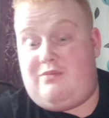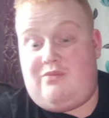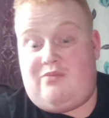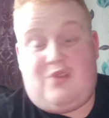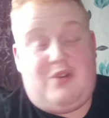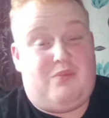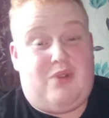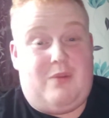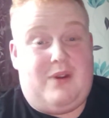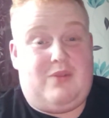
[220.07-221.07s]
we're
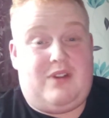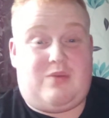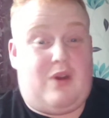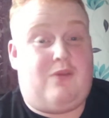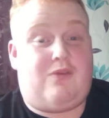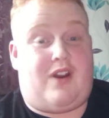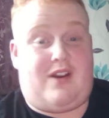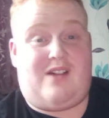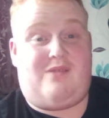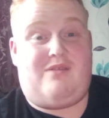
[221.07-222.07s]
probably we're 12th right
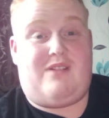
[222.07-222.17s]
now,